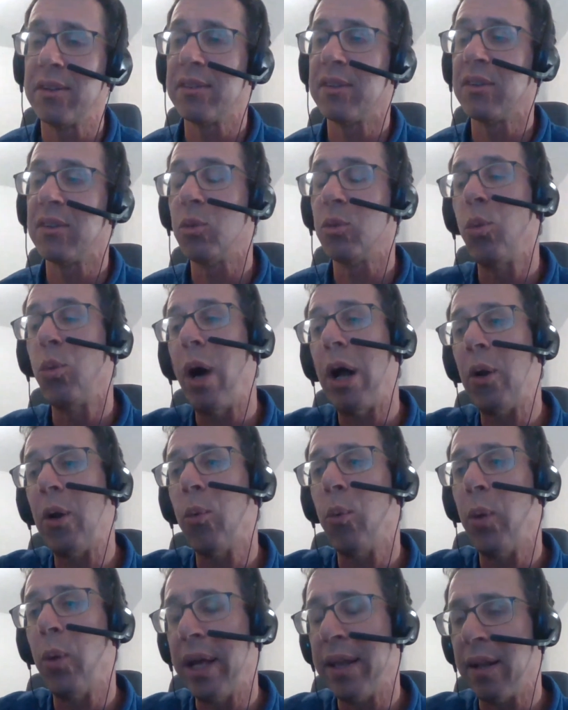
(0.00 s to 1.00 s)
is one
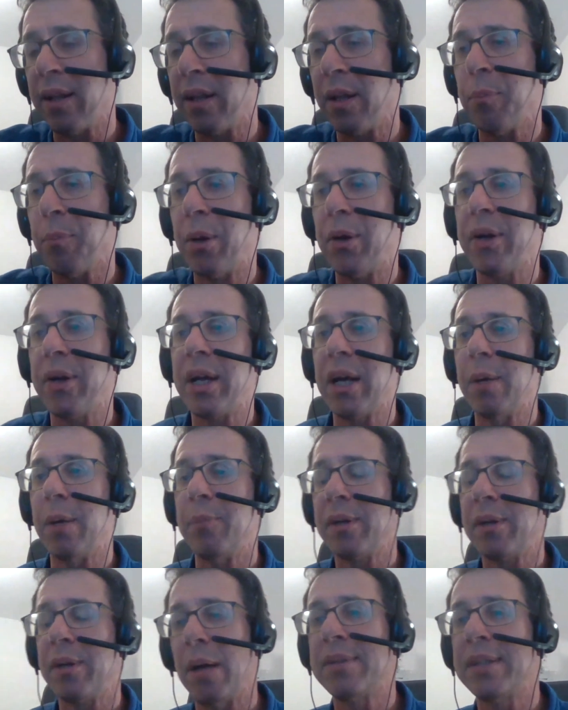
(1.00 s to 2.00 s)
way that America
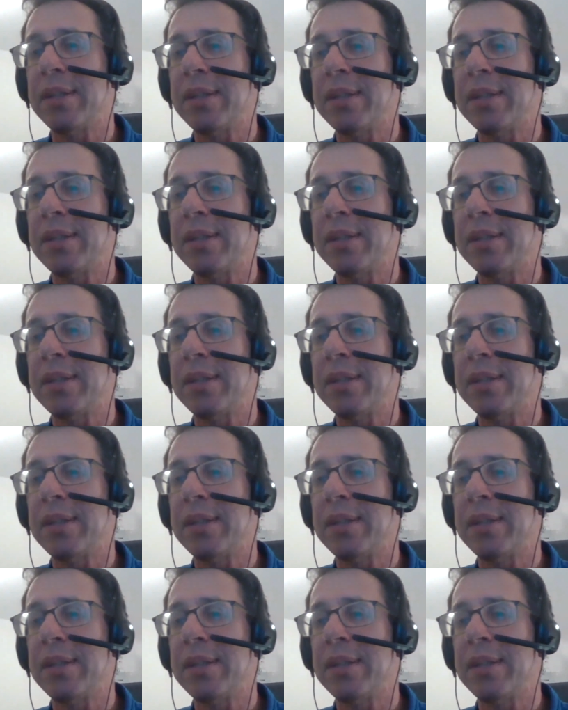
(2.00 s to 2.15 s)
comes